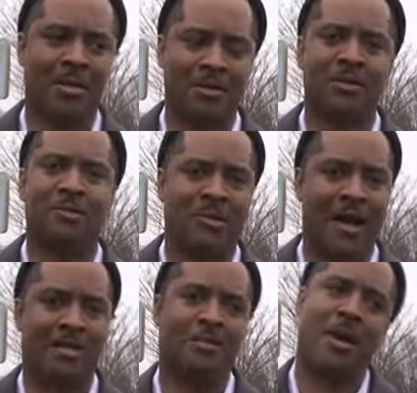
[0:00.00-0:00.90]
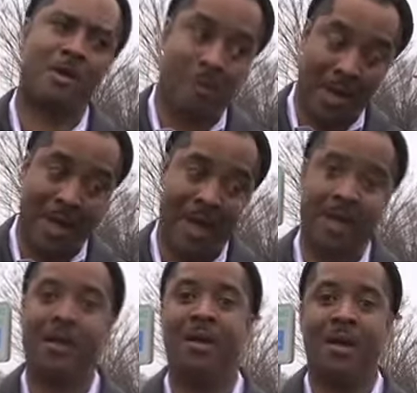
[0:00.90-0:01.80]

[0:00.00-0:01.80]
to devise a better plan